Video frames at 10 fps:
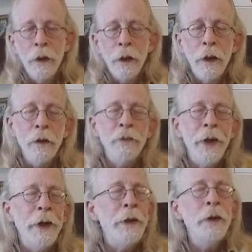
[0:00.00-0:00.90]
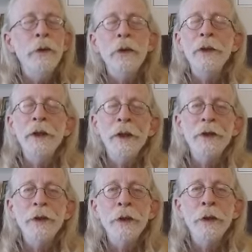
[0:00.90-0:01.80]
of ending your
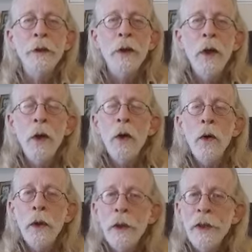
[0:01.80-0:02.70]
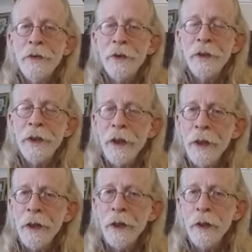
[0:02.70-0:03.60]
addiction or at least
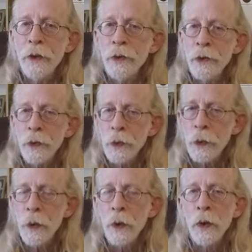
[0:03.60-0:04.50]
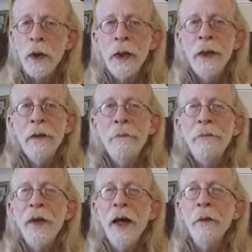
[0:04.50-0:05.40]
taking control.
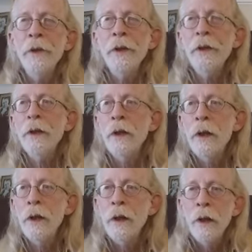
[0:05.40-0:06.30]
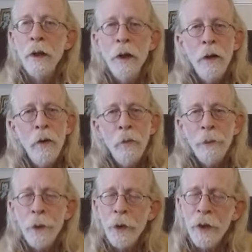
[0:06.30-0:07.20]
I mean,
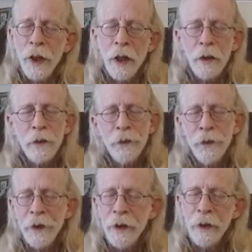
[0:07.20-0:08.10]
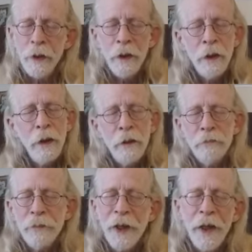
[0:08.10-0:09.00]
pornography
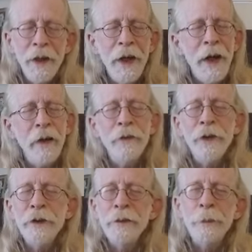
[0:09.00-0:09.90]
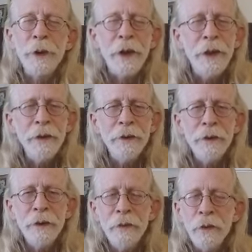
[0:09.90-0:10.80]
can have its
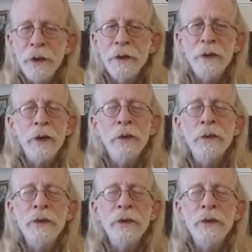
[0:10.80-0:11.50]
place in one's own